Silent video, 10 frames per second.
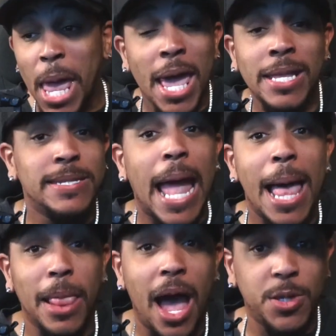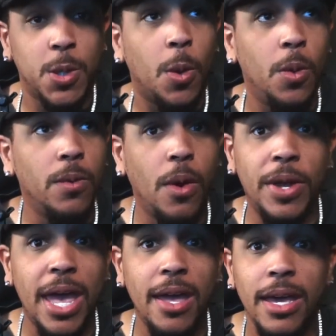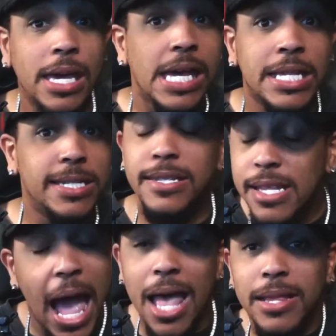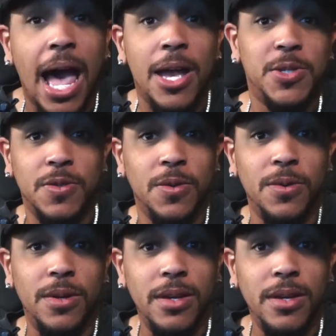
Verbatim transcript: It's not logical, okay? It's not logical.